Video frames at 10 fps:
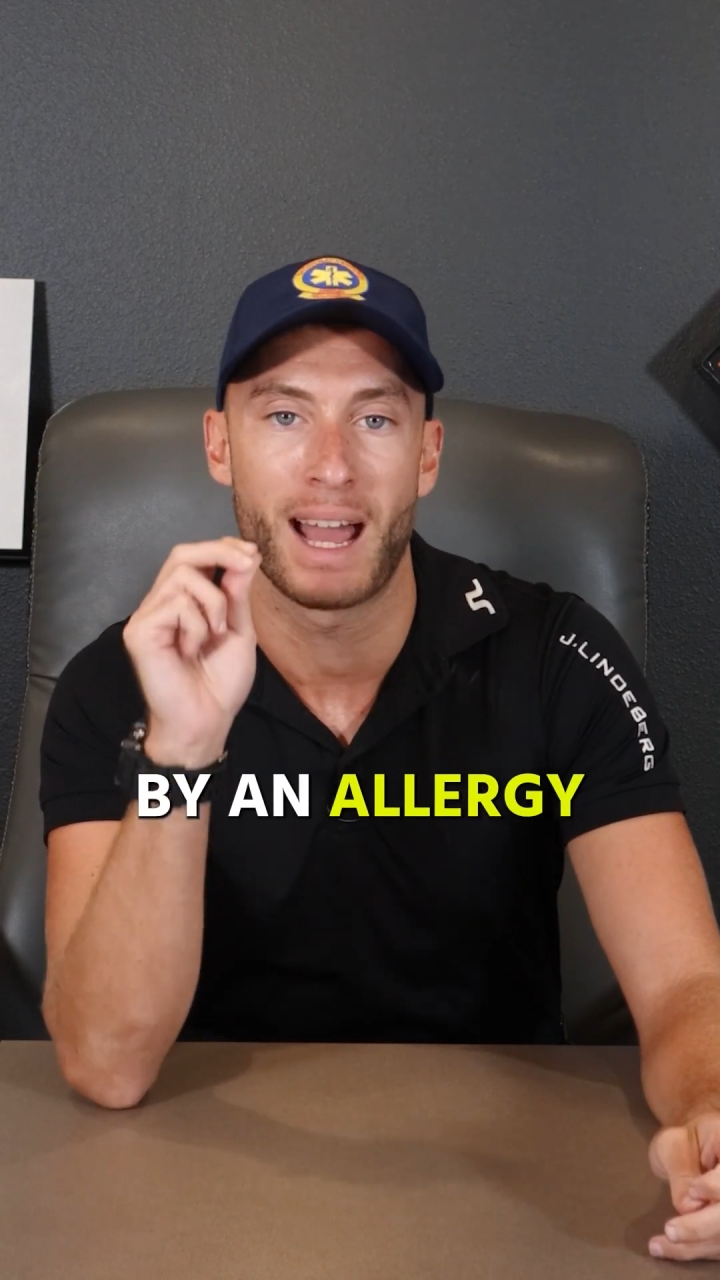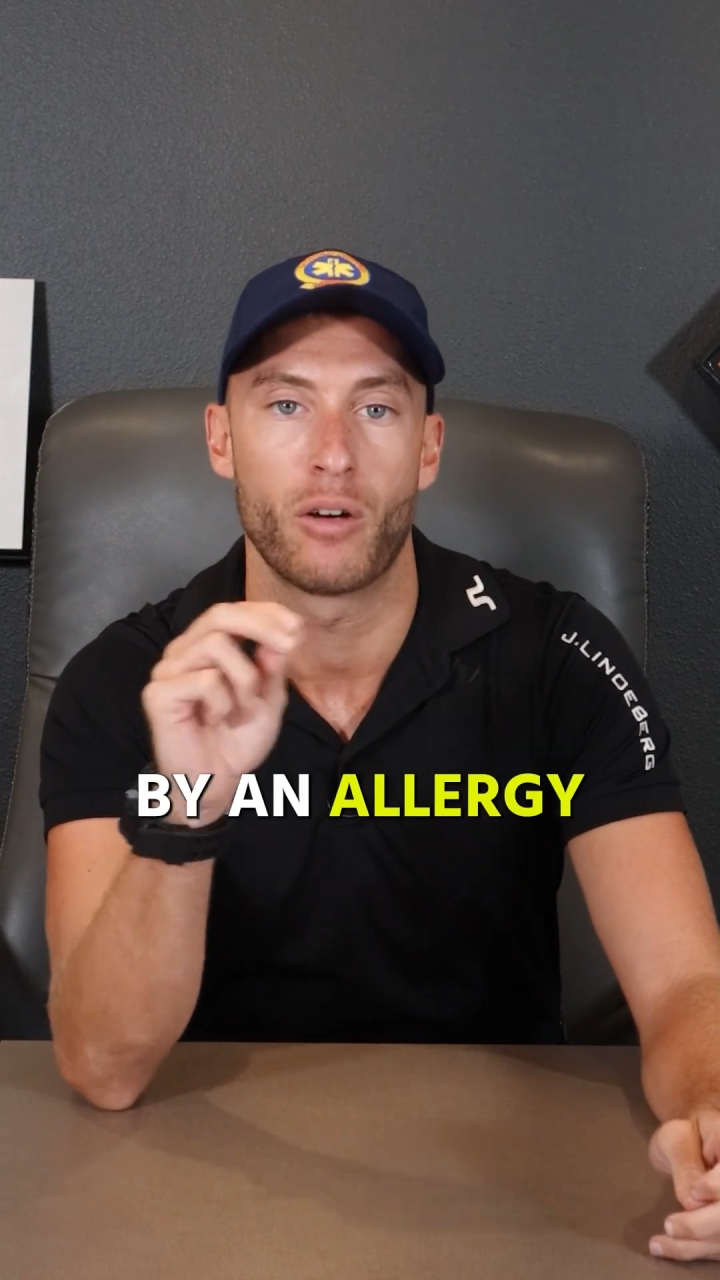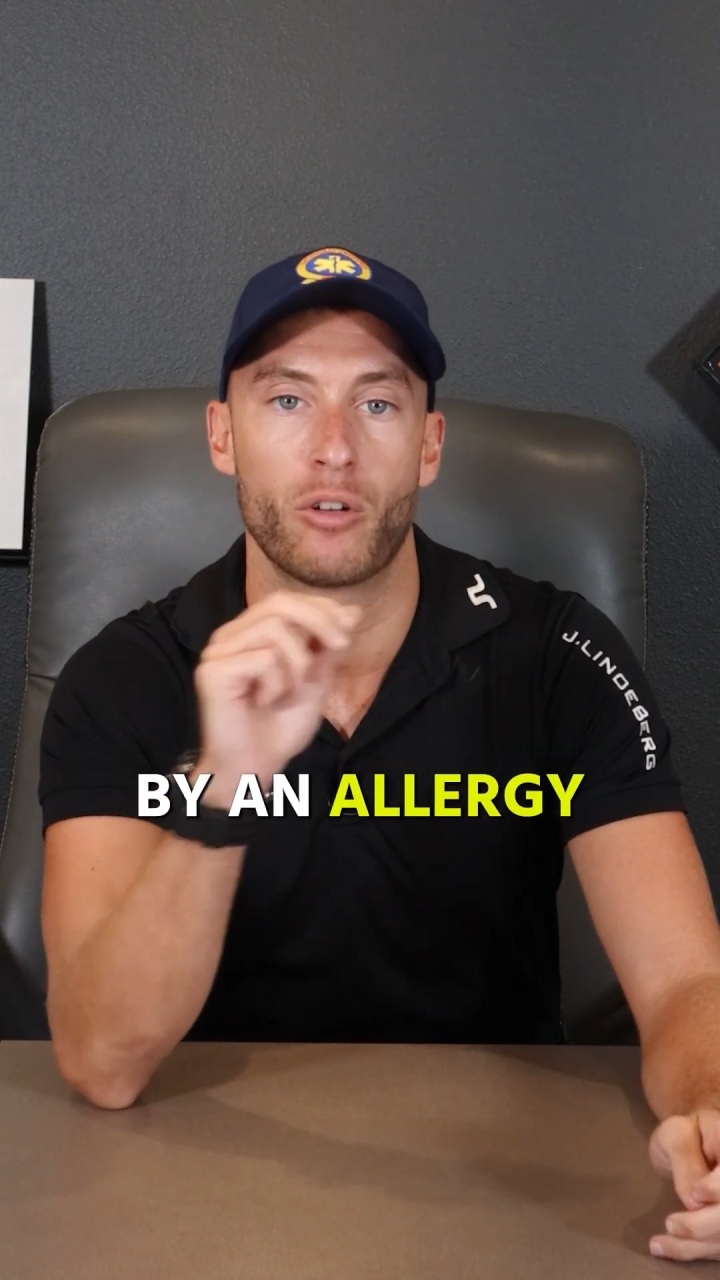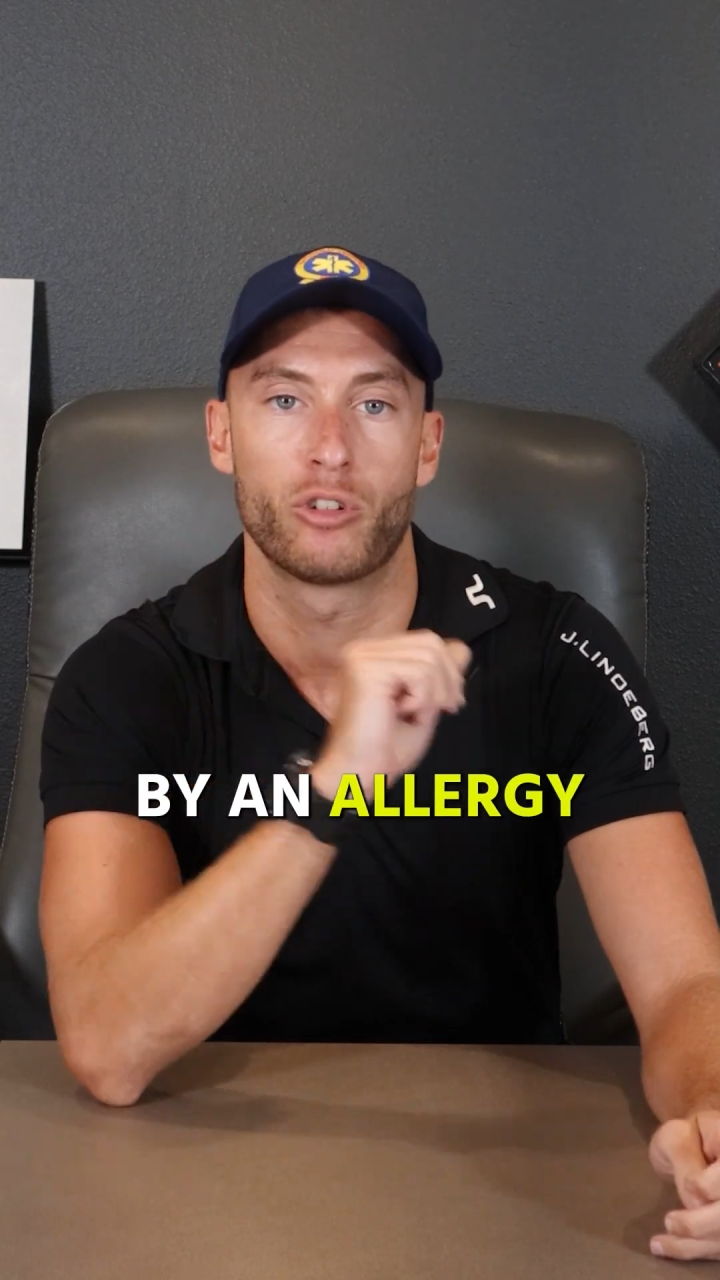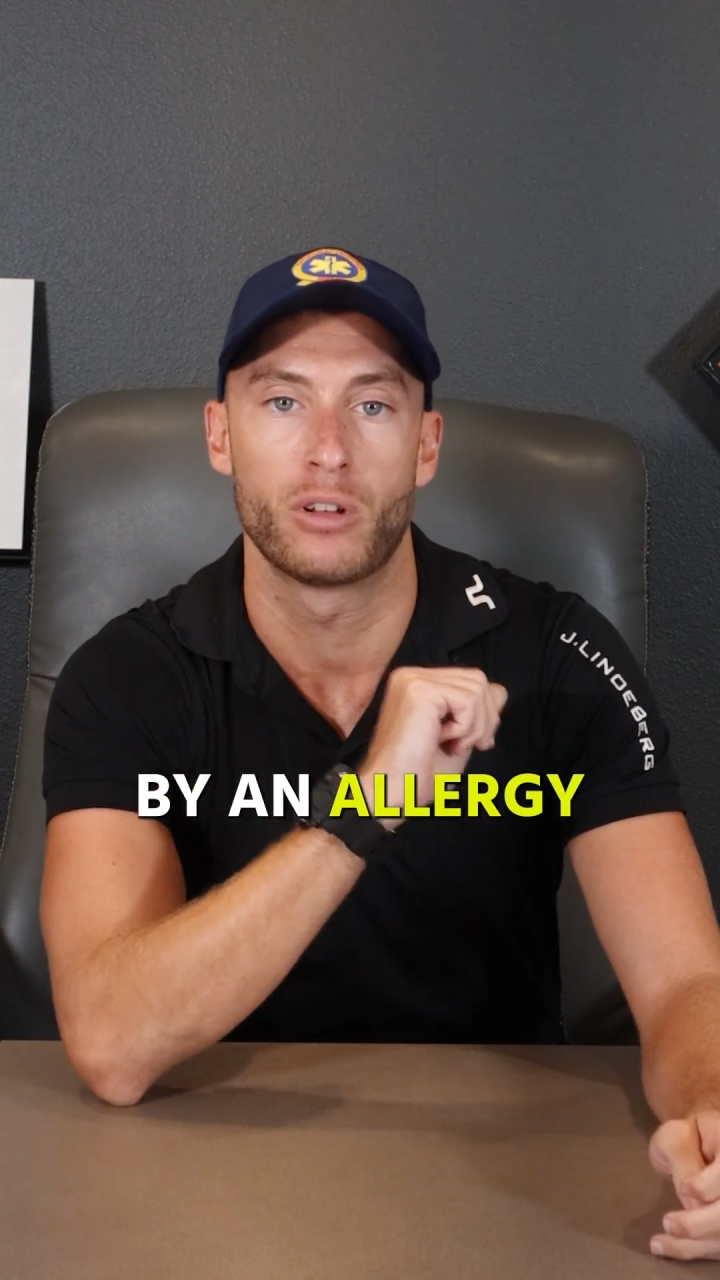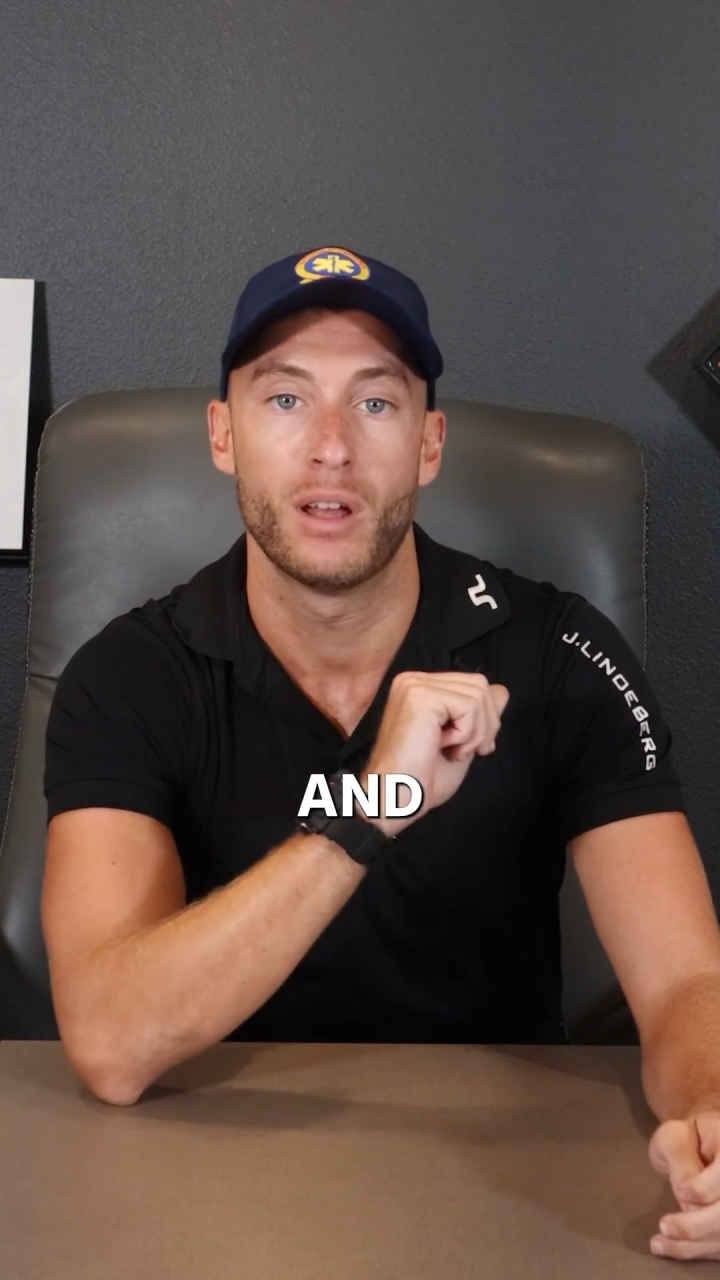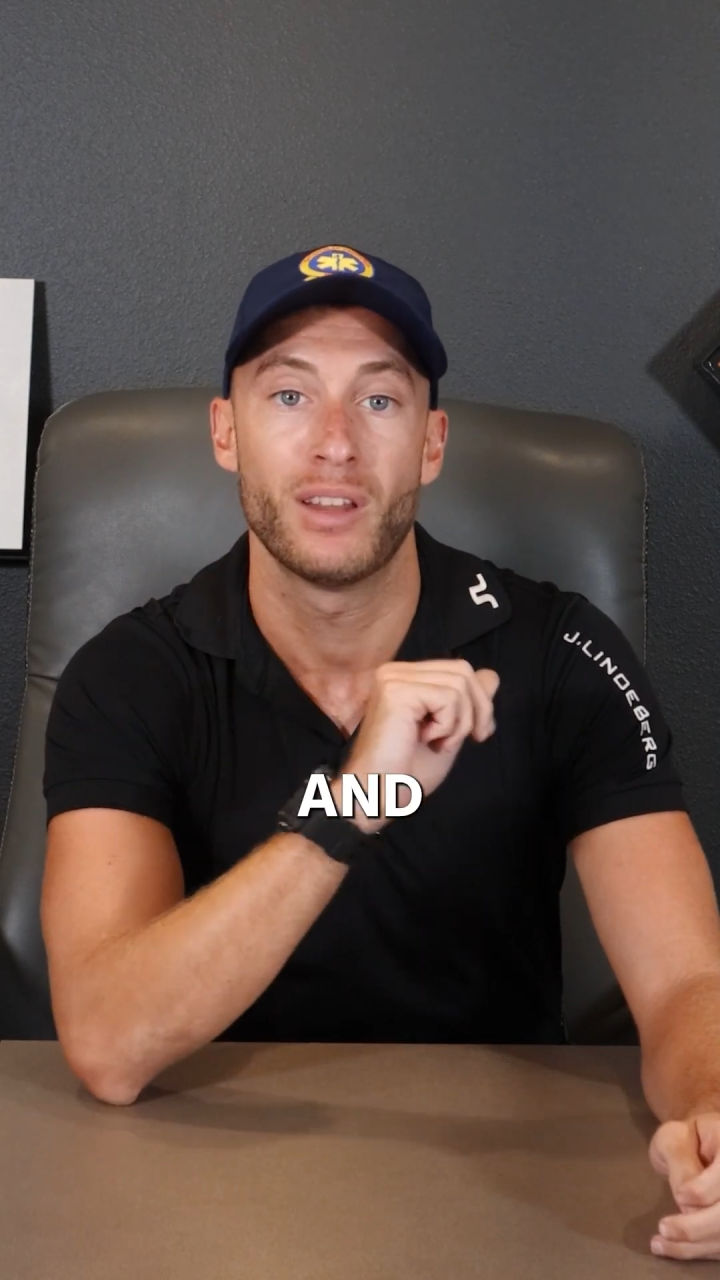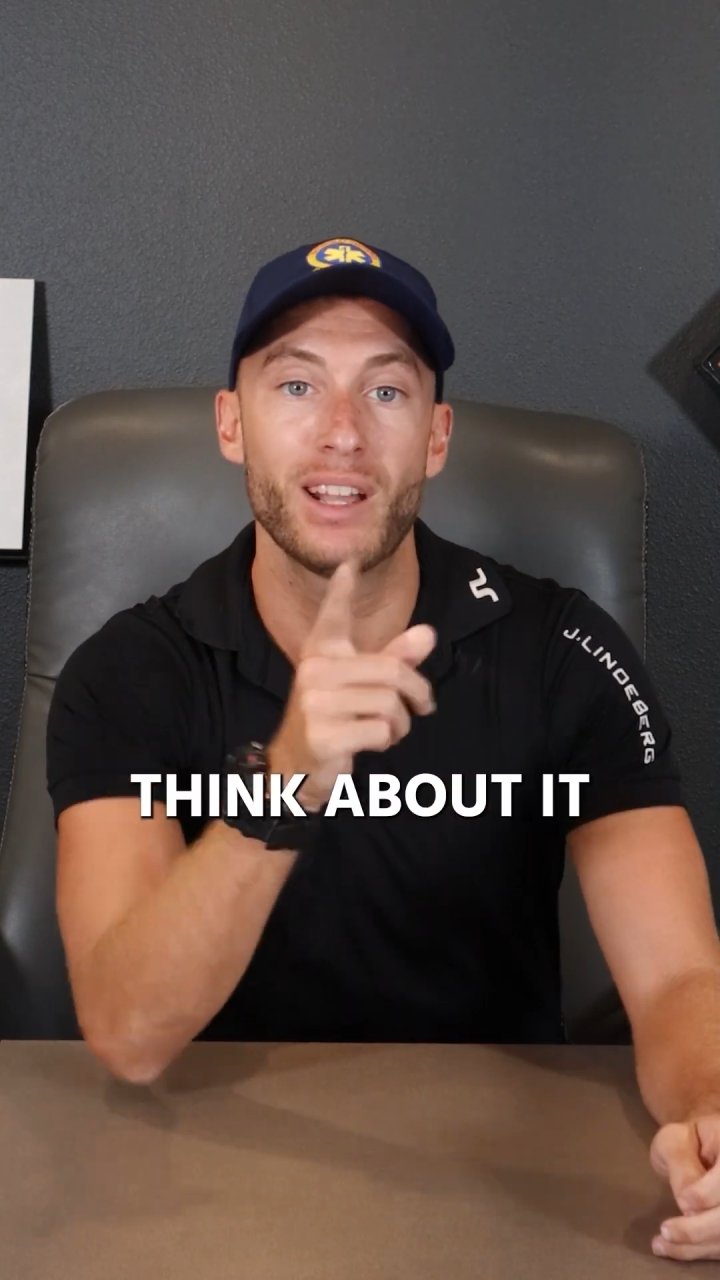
allergen.